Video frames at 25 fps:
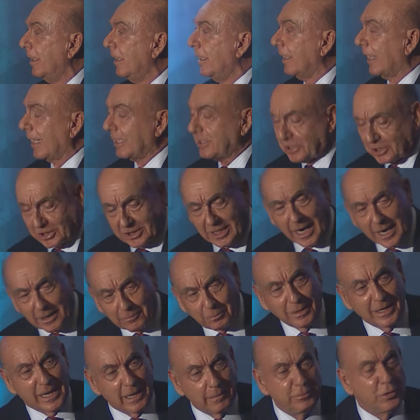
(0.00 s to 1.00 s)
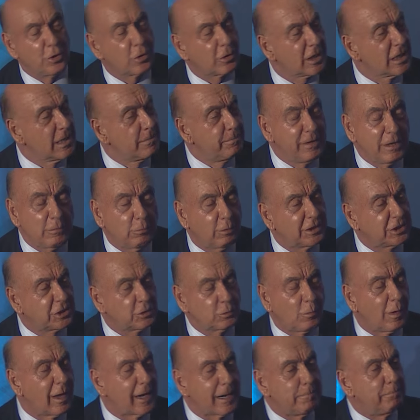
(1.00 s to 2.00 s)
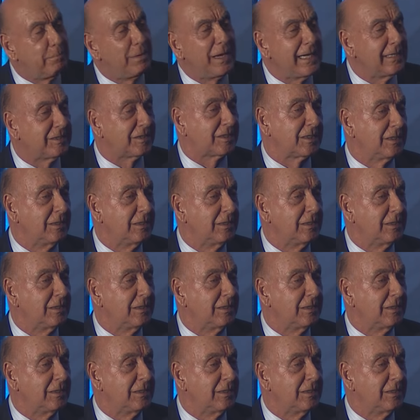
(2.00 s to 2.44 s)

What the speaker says: And I shared with him, you're going to be what you want to be.